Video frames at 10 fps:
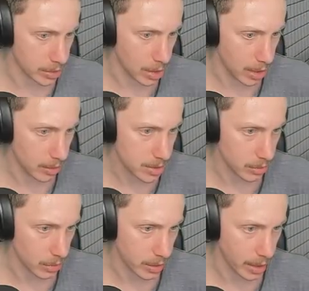tiles
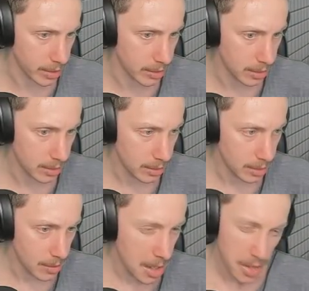look okay.
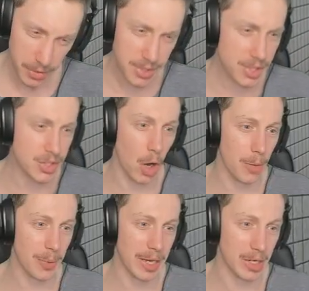This has got
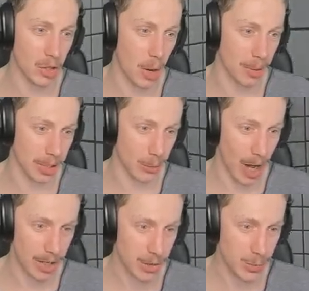to be an anomaly,
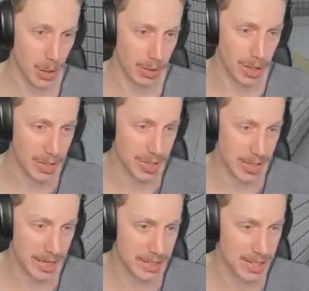right? Because we're only in the
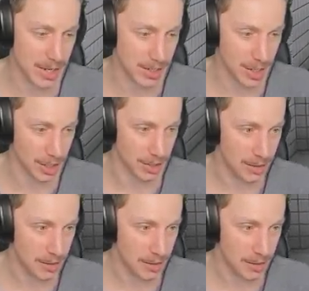second section.